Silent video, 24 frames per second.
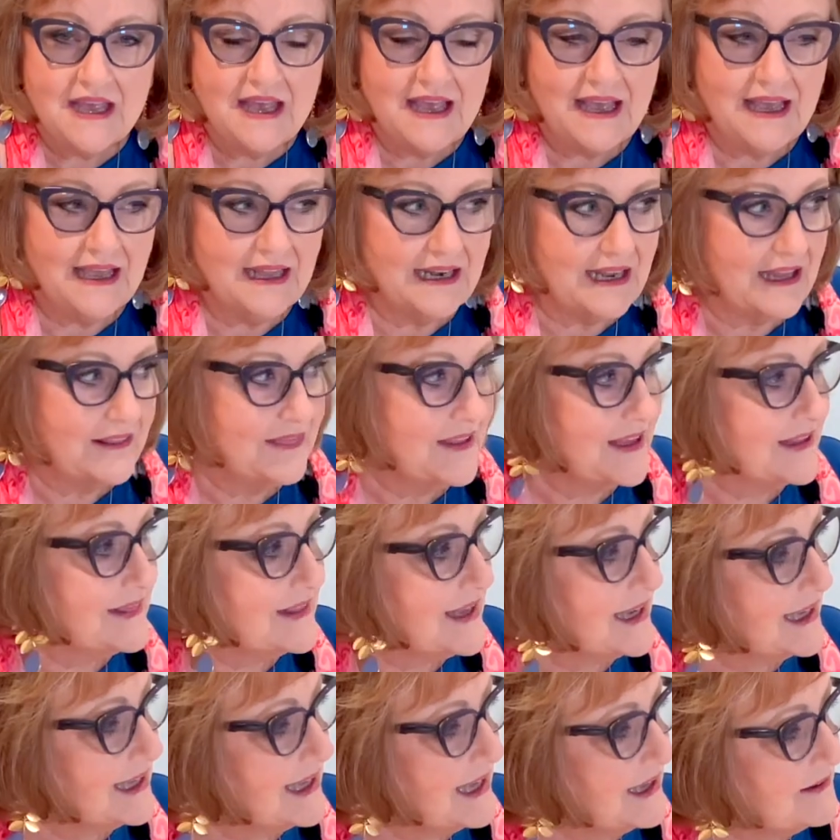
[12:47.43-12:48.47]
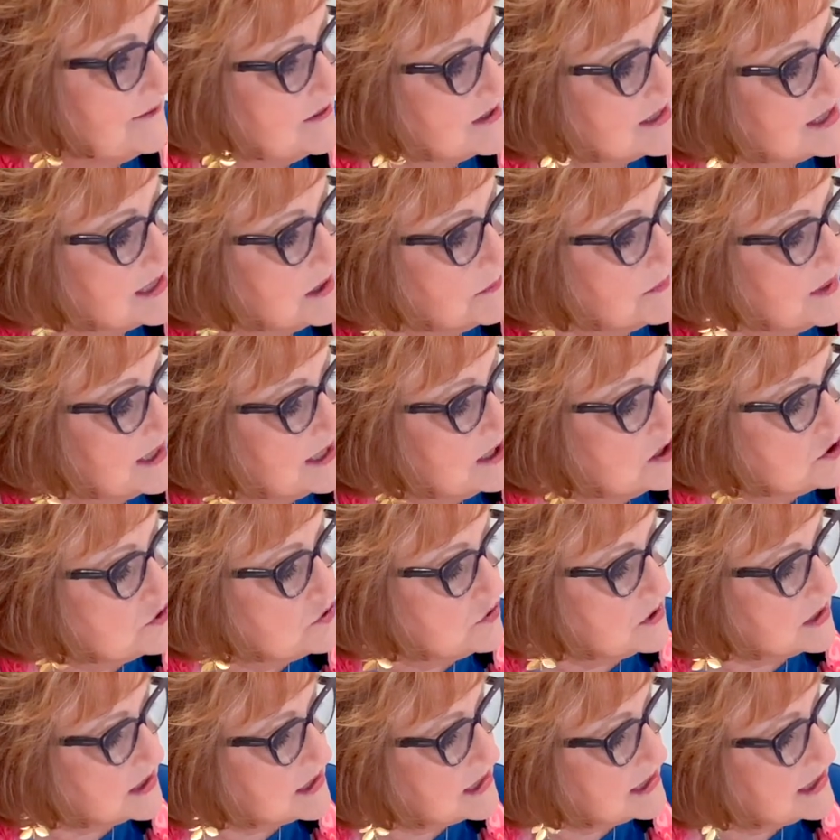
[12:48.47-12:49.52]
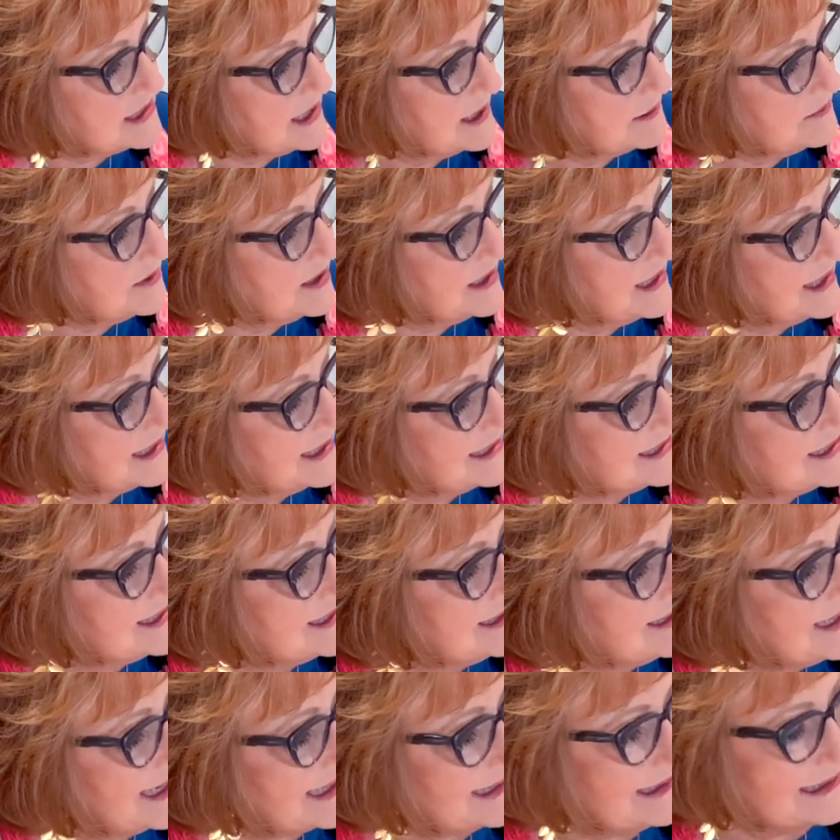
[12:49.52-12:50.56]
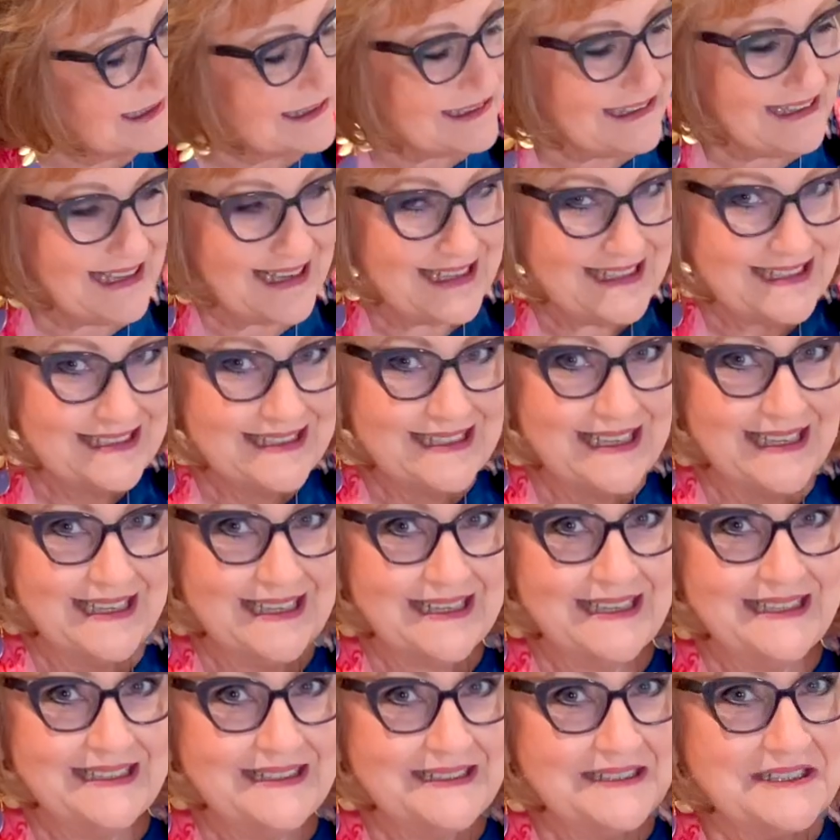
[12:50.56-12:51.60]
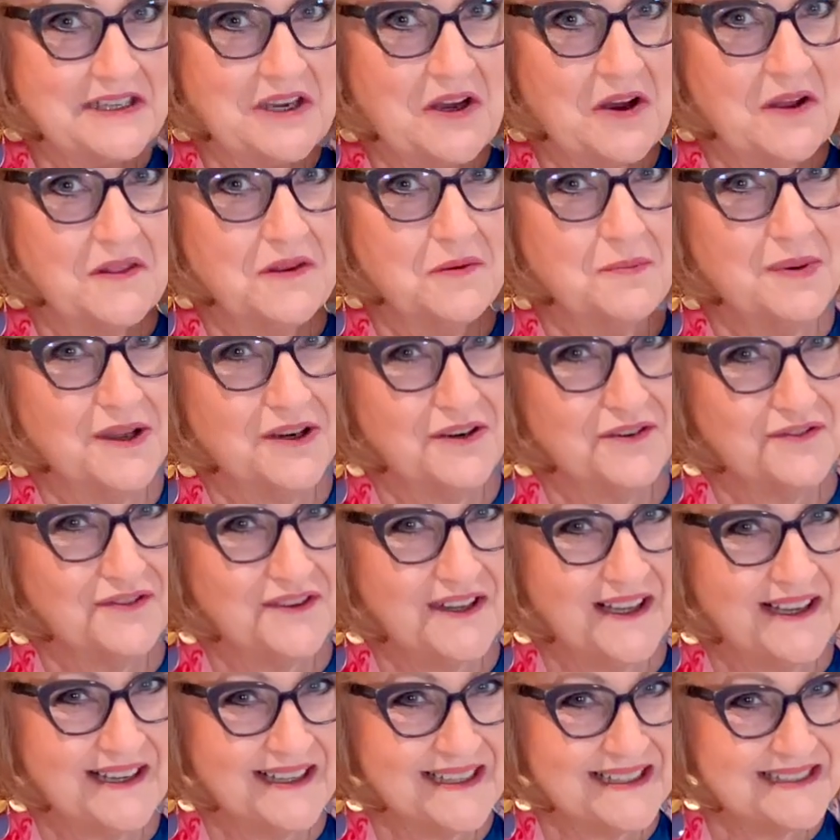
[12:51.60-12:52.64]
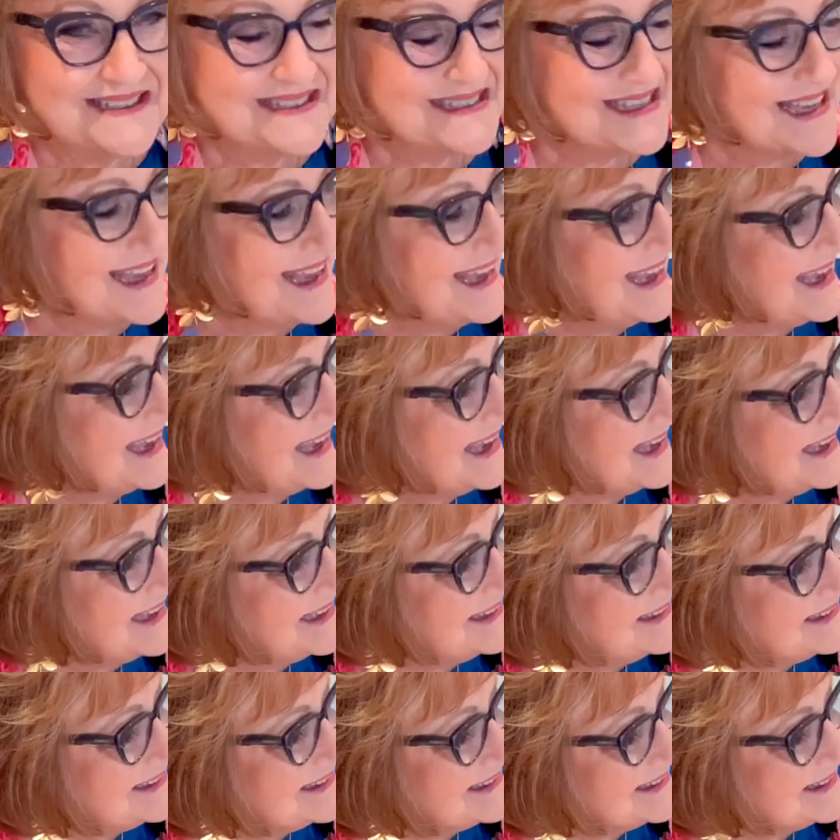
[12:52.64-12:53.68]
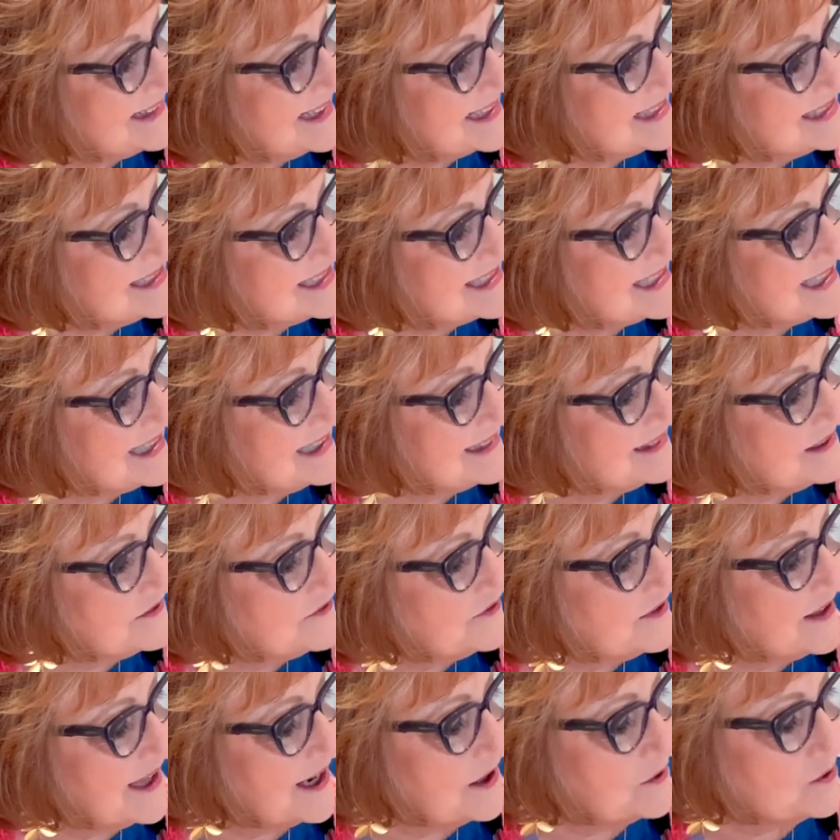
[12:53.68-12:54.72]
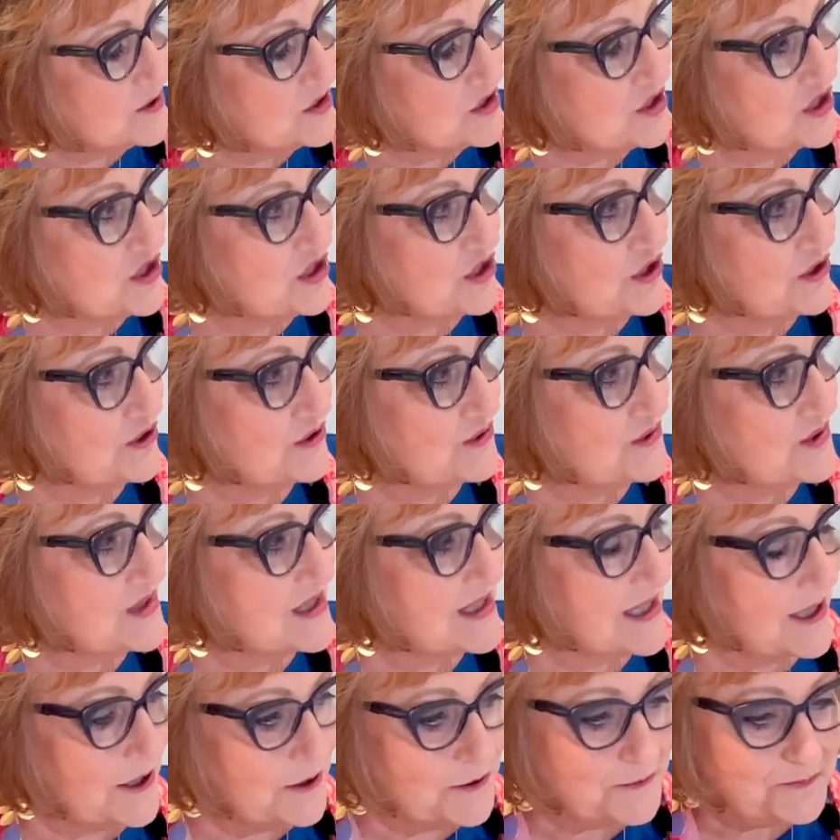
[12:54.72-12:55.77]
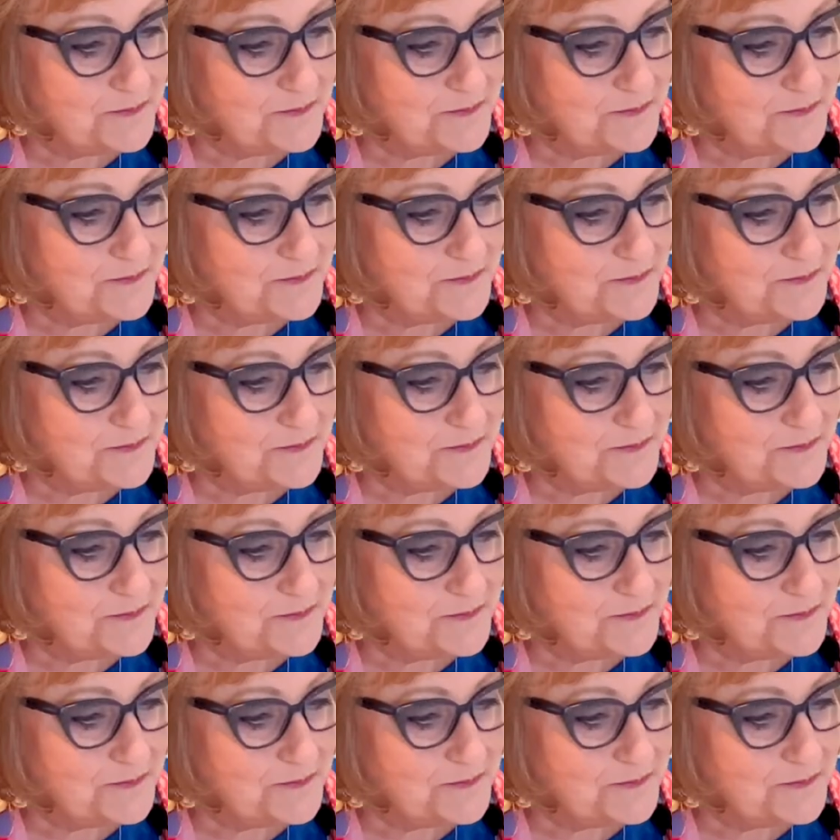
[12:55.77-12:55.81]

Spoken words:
And I think that gave it some interest. I'm glad I did that. Little antenna on the butterflies and things in the flowers too. So